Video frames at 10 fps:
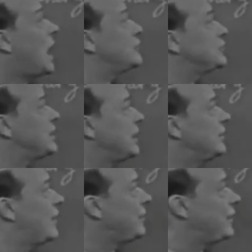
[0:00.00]
I should tell
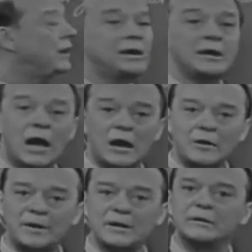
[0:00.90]
you that the
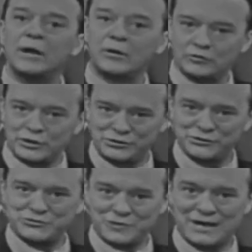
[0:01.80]
Arabic not only is
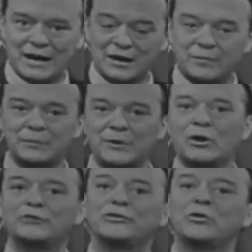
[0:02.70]
used to write Arabic, but
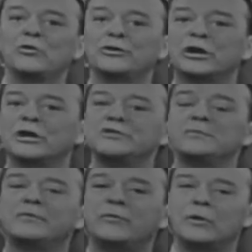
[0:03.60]
also Old Turkish
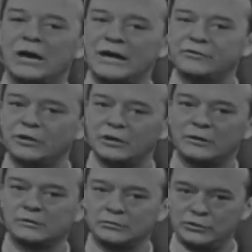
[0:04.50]
before Ataturk,
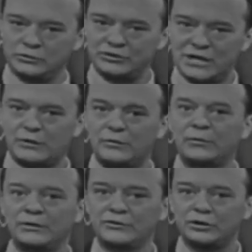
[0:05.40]
who use now,
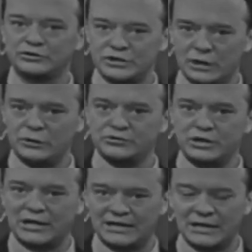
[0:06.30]
and Turks now use
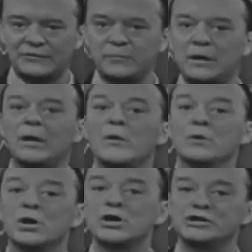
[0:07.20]
the Latin alphabet,
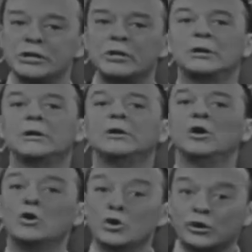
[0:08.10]
Persian,
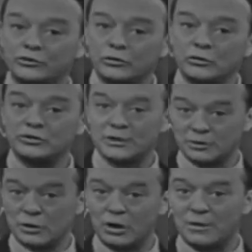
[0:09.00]
Urdu, which I'm
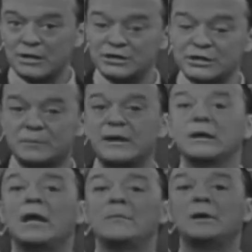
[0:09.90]
going to talk about in just a minute,
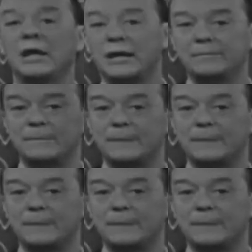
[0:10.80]
and Malay.